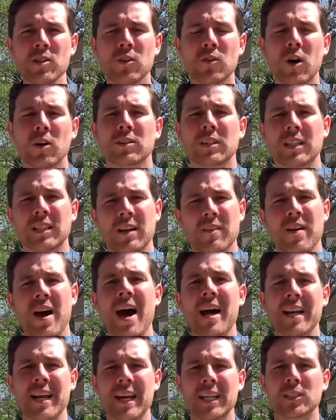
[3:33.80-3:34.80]
growth that they've
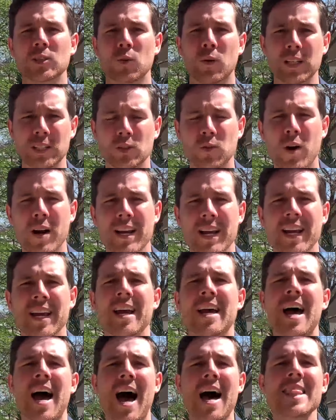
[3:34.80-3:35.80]
had in 2020.
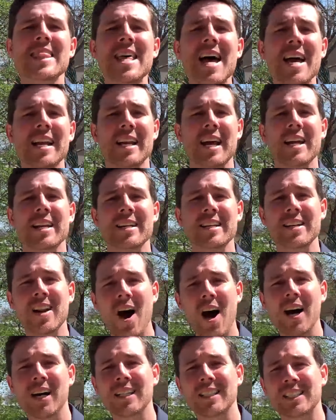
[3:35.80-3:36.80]
And then
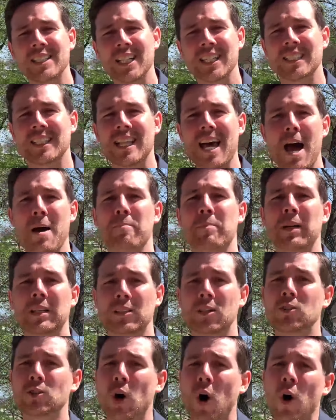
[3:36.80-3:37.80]
not just that, but
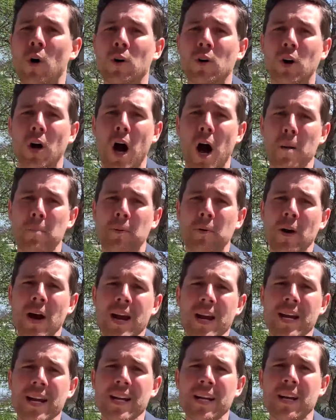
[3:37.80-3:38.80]
those owner
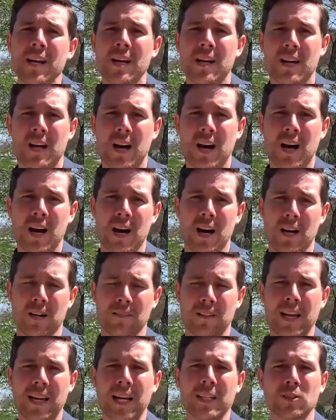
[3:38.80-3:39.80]
operating,
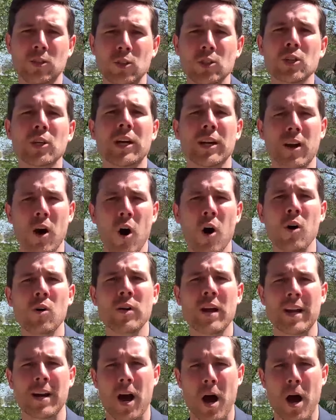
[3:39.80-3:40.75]
like I told you, you can own and